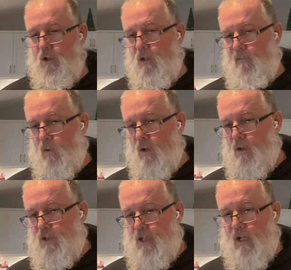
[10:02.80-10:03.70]

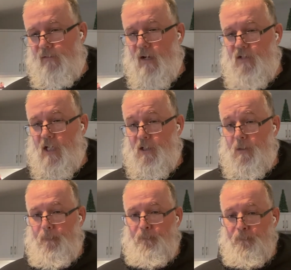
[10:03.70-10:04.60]

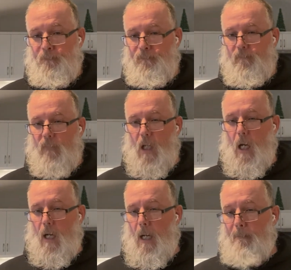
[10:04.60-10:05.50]

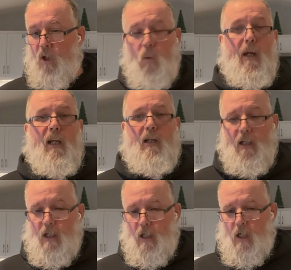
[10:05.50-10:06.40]
$34.95 per week.
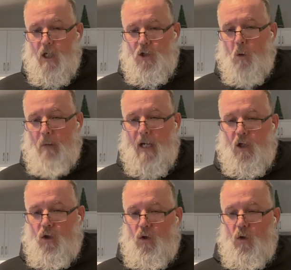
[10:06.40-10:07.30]
So
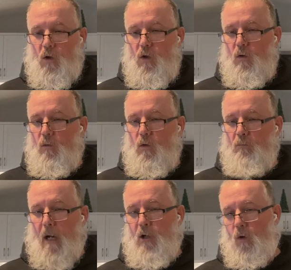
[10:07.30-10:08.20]
my
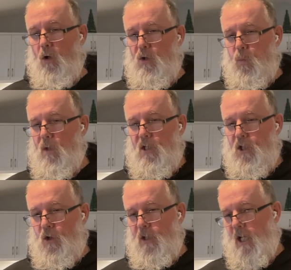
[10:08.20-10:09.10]
my gross was
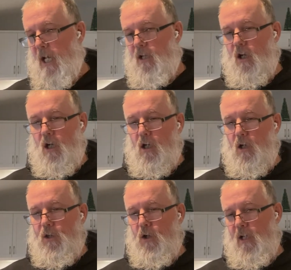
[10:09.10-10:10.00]

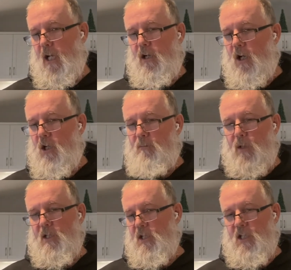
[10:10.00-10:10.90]
3,800
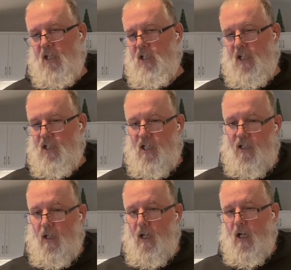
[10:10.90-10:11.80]
plus the
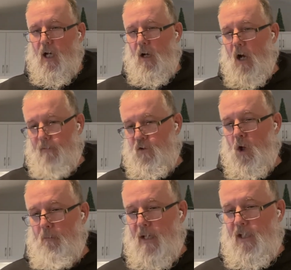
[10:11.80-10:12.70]
660 after
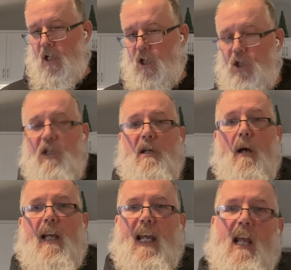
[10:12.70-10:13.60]
all my deductions
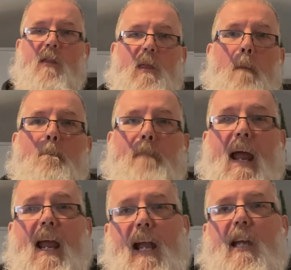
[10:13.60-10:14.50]
in the
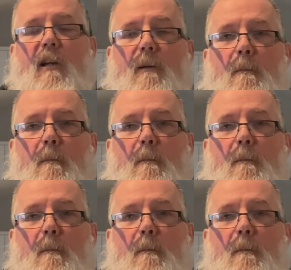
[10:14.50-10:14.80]
bank.